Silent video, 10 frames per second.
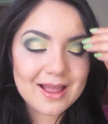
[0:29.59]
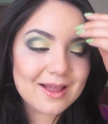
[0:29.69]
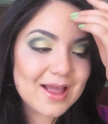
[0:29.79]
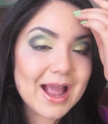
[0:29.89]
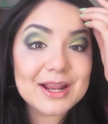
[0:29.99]

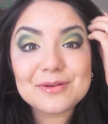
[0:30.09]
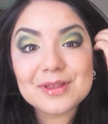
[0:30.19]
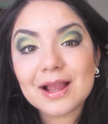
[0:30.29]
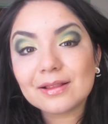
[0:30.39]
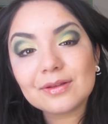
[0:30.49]
I know that
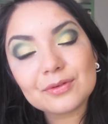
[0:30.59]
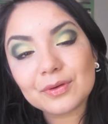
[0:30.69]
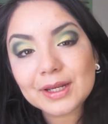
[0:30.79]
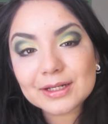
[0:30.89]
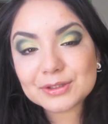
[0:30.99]
I love
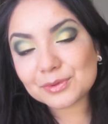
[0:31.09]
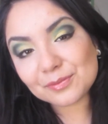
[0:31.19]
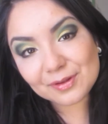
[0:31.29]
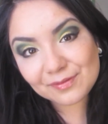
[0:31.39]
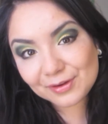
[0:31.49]
green. It's one of
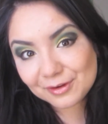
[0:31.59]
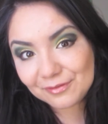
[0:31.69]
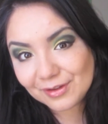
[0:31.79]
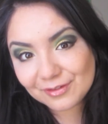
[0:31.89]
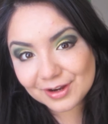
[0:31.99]
my very
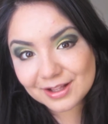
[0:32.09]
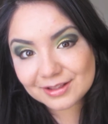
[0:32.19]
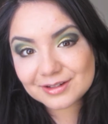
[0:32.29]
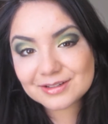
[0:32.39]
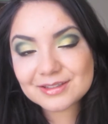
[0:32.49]
favorite
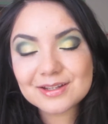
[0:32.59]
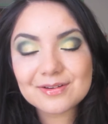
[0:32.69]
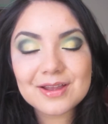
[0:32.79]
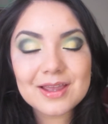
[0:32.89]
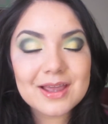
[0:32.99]
colors,
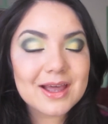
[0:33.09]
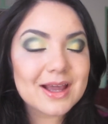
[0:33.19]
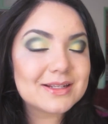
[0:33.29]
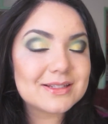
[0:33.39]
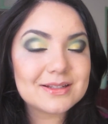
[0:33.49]
so
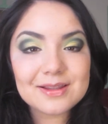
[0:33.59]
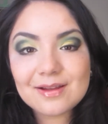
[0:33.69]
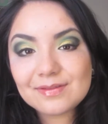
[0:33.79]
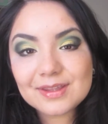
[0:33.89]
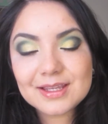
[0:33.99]
I did
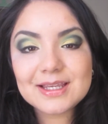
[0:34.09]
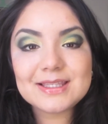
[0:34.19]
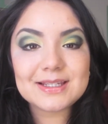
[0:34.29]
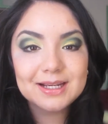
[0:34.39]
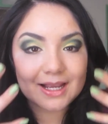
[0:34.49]
love
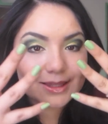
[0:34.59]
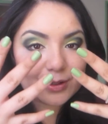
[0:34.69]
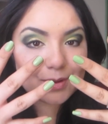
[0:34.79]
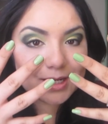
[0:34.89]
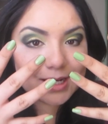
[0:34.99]
this, and I got the
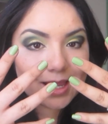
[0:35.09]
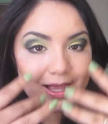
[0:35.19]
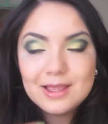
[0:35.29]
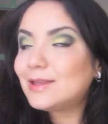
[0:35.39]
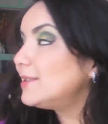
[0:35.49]
green
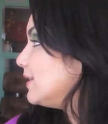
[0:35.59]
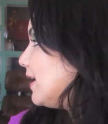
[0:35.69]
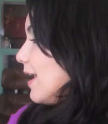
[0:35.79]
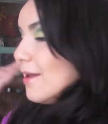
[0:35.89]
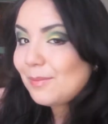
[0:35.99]
nails and
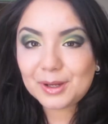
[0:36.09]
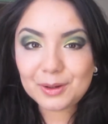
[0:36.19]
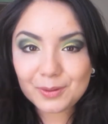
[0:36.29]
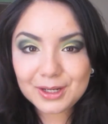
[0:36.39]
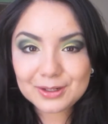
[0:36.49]
my
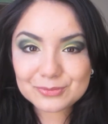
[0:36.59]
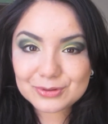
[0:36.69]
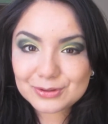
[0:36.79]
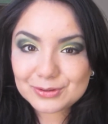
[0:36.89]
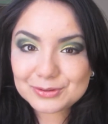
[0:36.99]
green
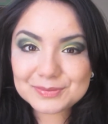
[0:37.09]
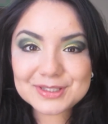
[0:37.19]
room.